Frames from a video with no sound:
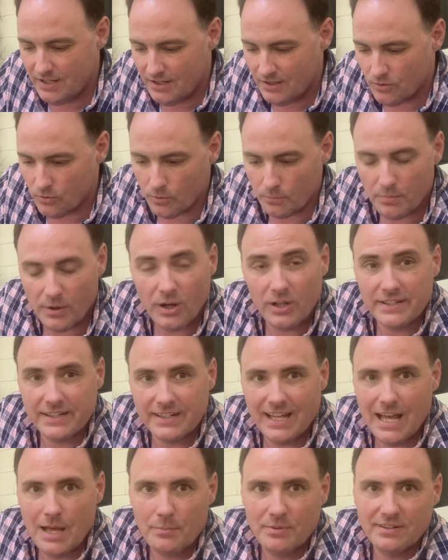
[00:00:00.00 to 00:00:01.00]
or ball and
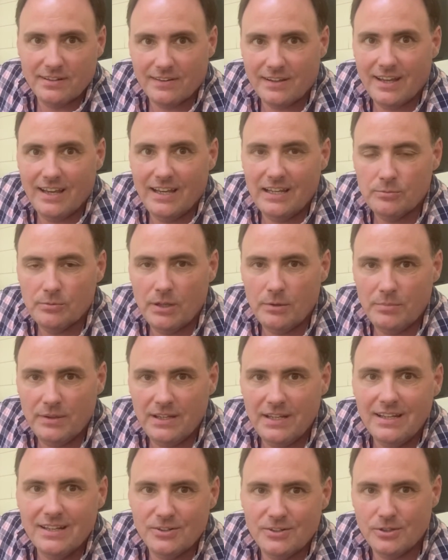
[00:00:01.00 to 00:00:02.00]
cap as the case may
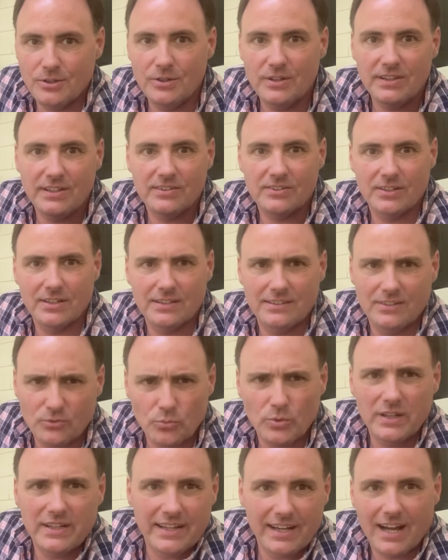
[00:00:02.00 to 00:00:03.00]
be, and shooting these guns is
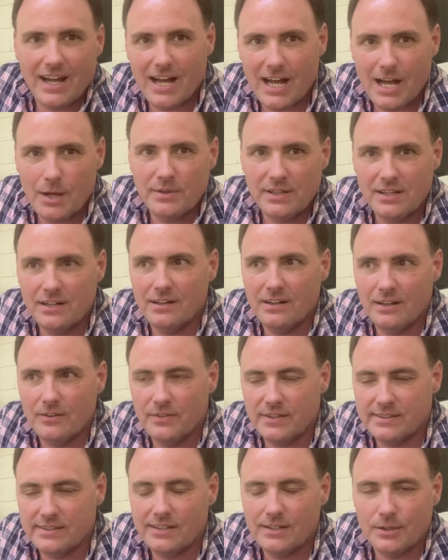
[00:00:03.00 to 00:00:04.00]
really a hobby in and of
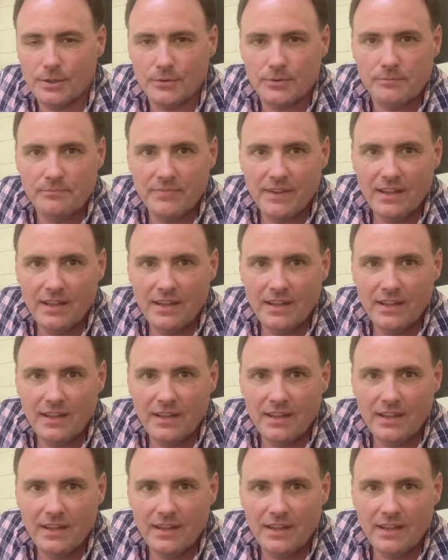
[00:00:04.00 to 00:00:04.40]
itself.